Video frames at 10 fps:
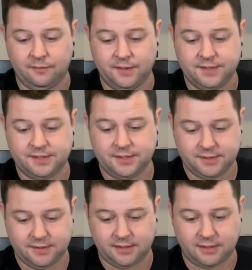this
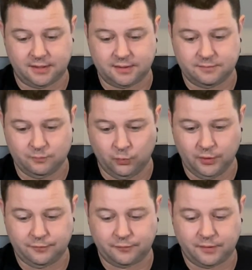is the
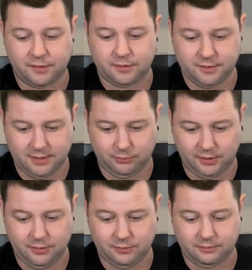Woodford Double
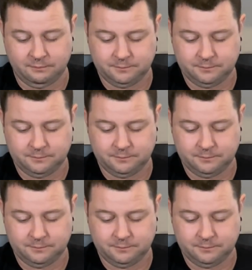Oak,